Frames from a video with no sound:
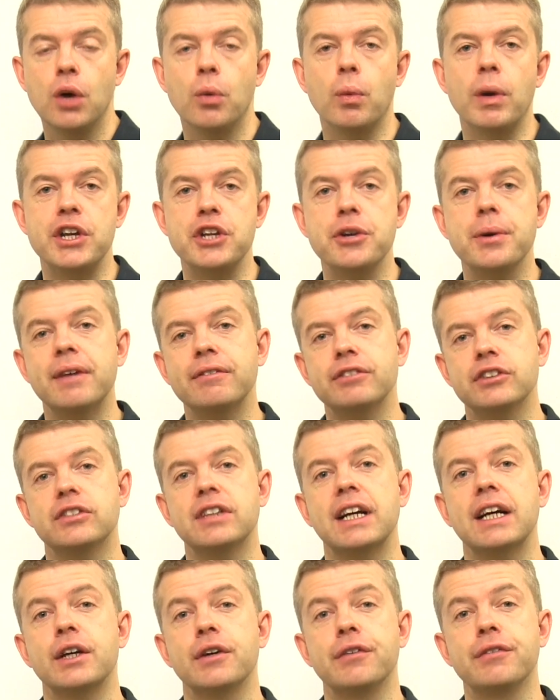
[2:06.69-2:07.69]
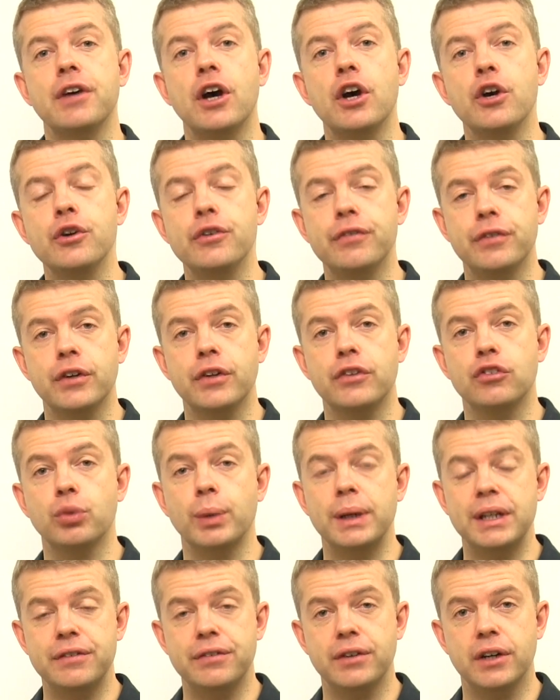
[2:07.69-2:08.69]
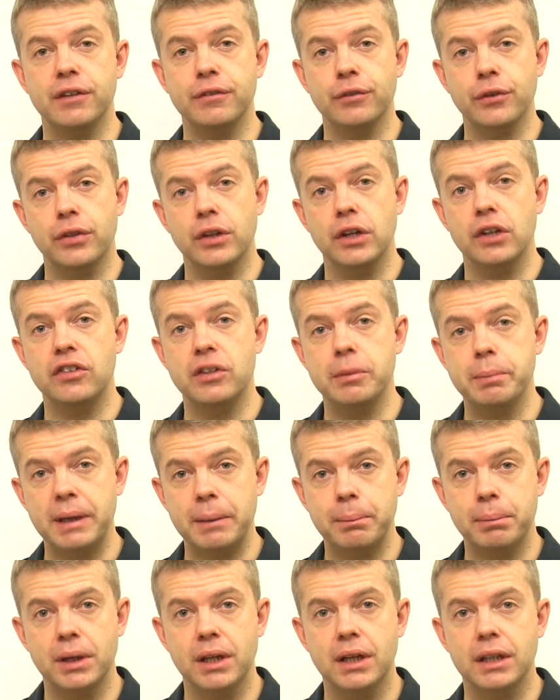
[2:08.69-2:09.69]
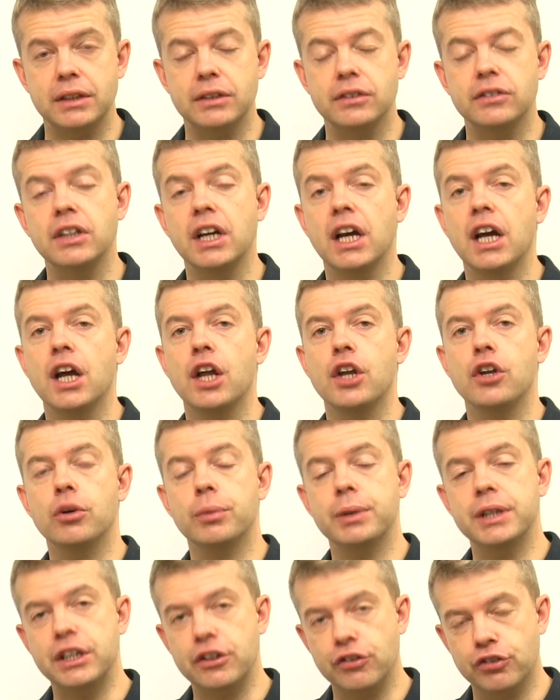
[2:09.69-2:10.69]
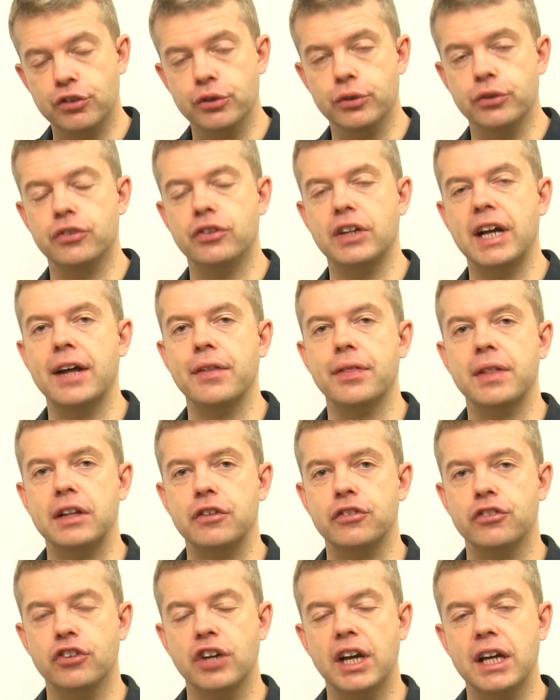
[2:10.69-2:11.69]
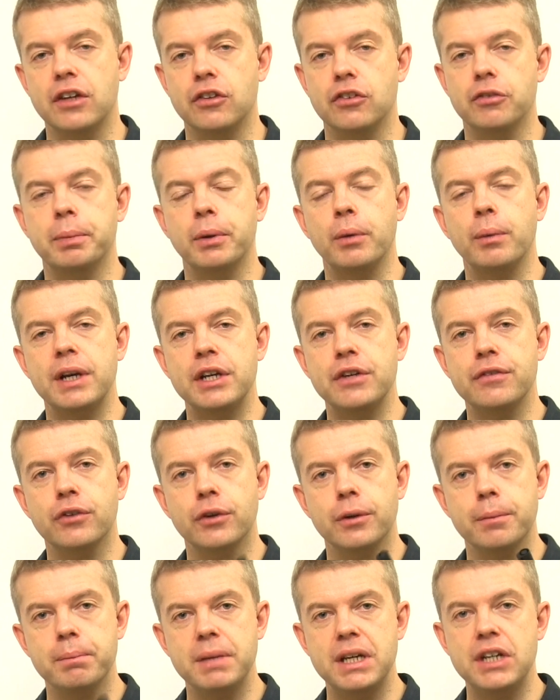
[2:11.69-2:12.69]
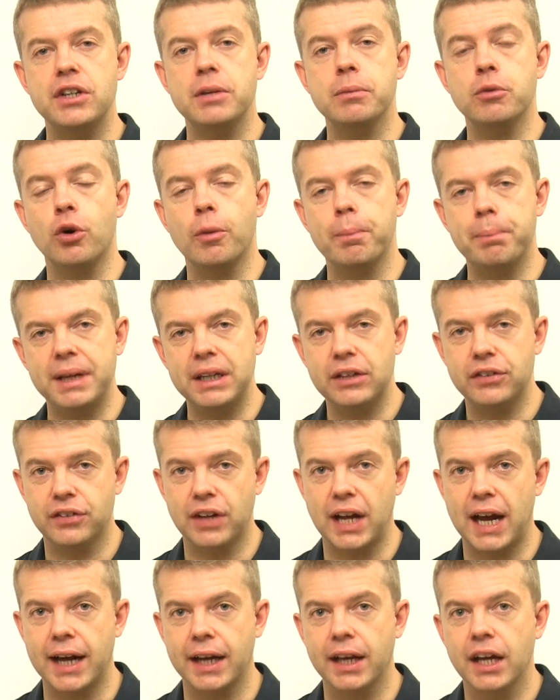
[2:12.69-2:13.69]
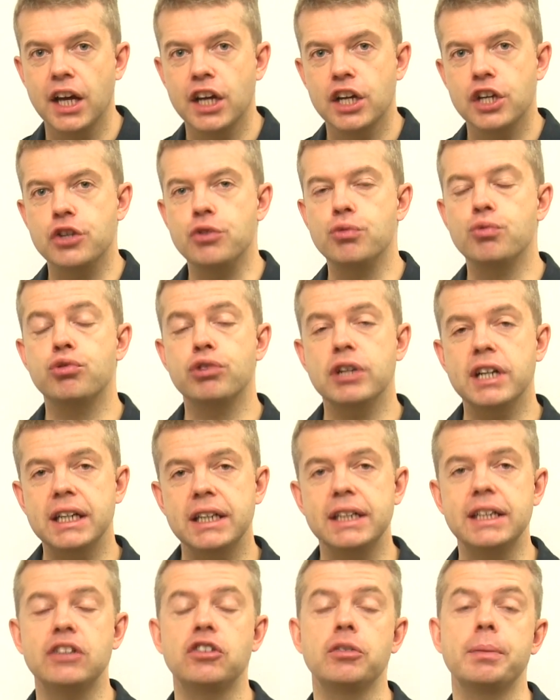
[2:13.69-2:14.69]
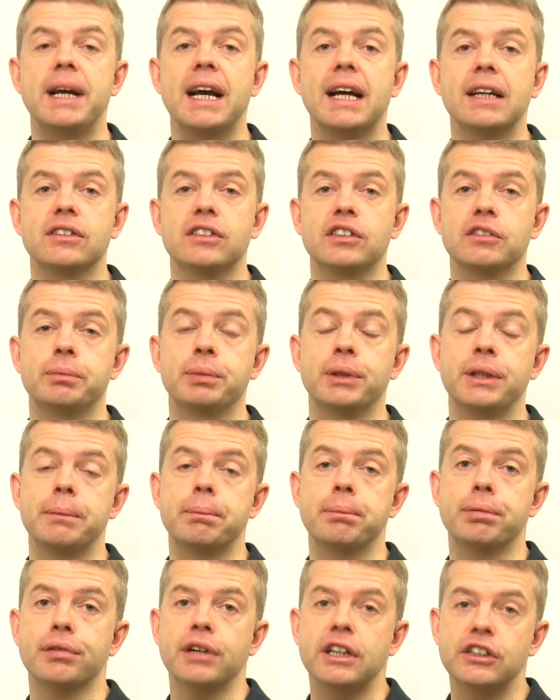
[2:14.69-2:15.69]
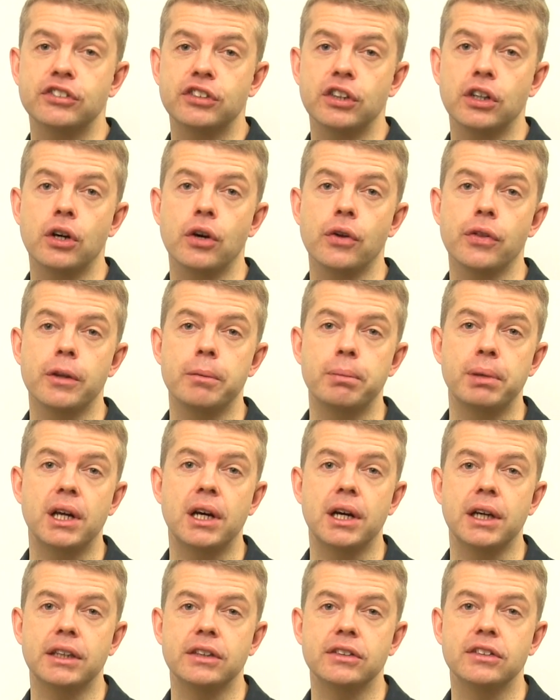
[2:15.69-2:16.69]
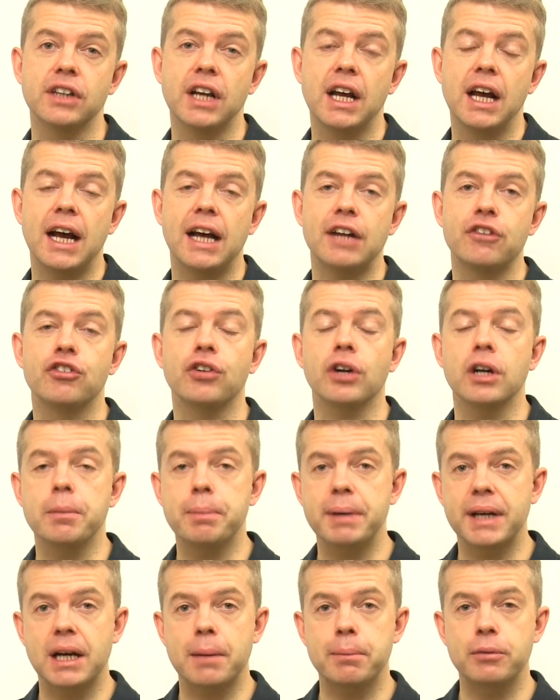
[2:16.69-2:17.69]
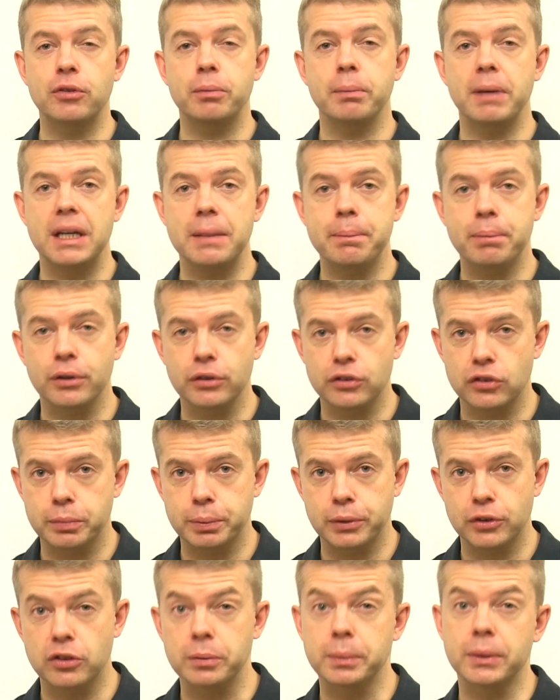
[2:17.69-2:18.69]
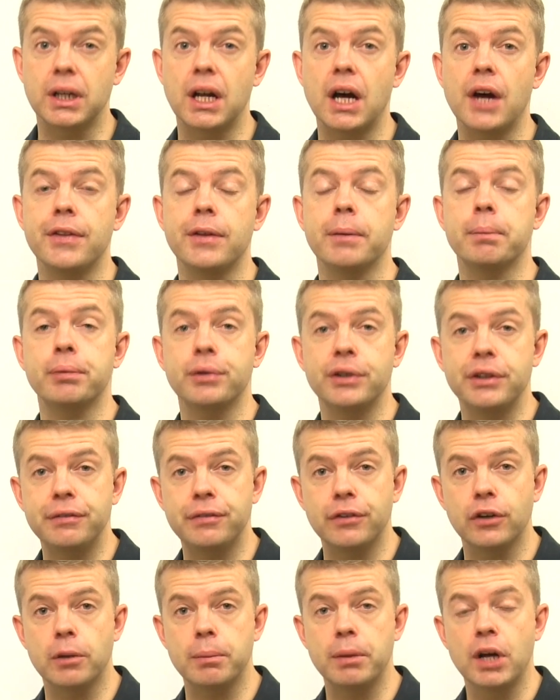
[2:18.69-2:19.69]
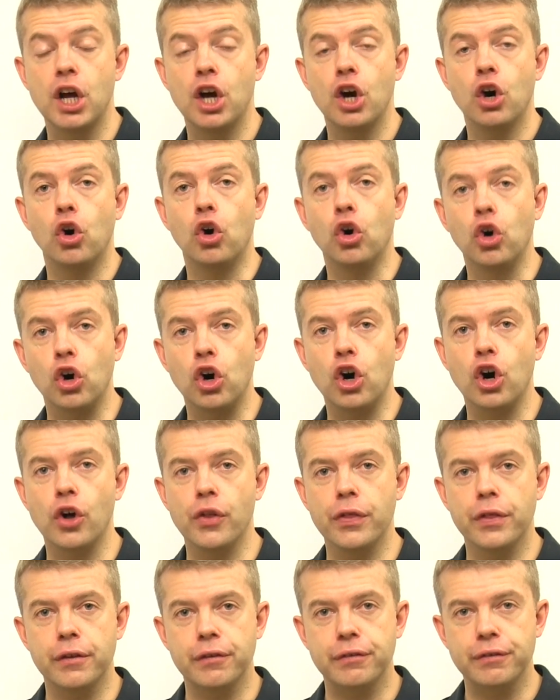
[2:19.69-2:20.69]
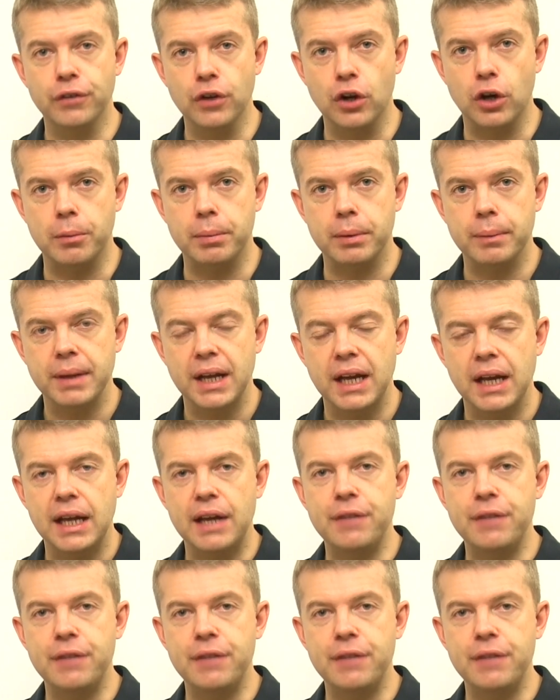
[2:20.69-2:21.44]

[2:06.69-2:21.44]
When you have a stack of over 25 or 30 big blinds, not when you get short stack, things change, but when you've got a medium or big stack, you really need to be active, putting pressure on the blinds and trying to pick up as many pots as possible, either pre-flop or on the flop.